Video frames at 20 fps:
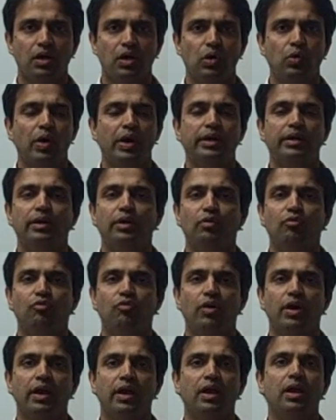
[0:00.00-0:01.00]
to
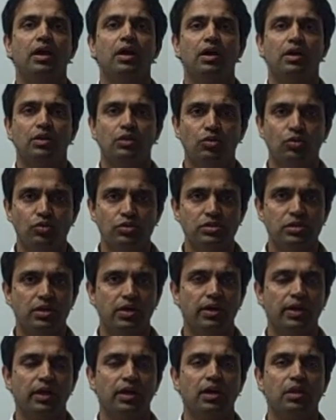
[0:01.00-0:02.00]
identify those
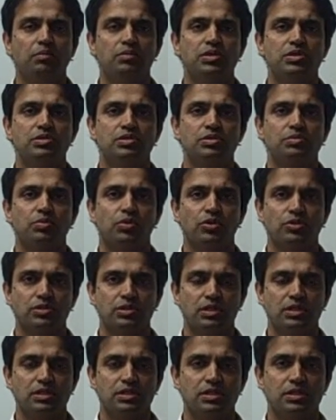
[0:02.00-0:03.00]
critical business
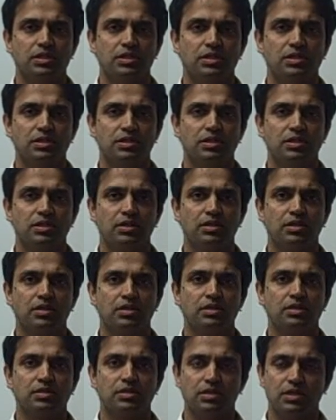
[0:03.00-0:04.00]
processes
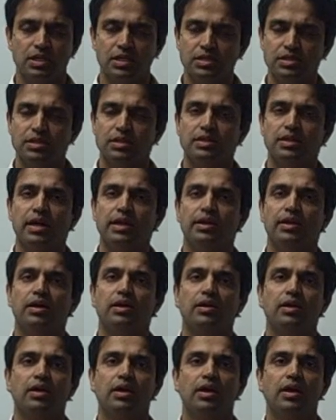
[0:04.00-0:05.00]
that are